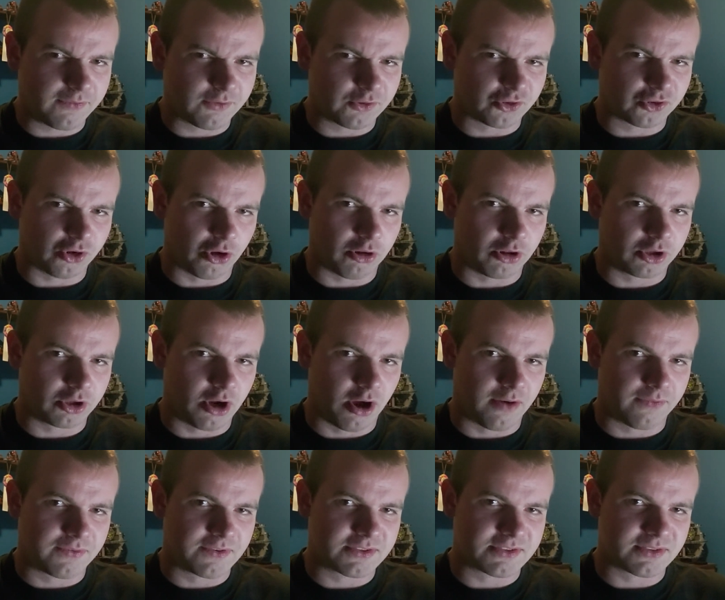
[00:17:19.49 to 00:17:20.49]
solid
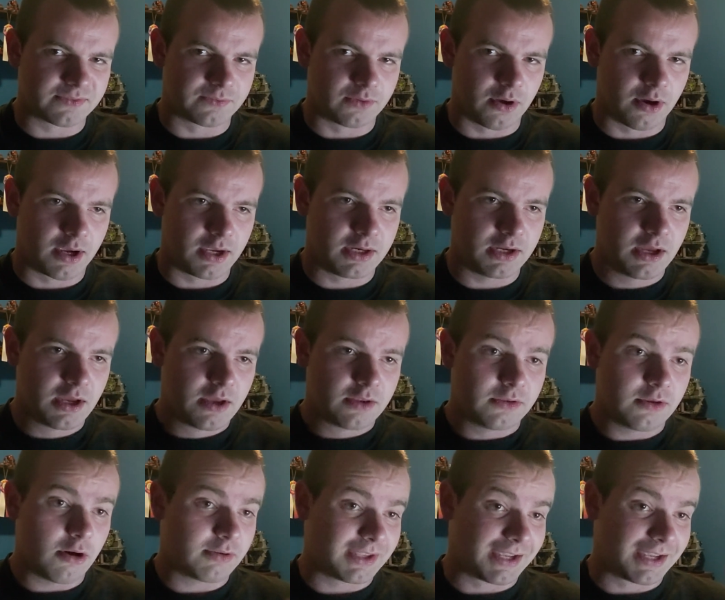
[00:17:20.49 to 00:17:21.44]
offensive line, though.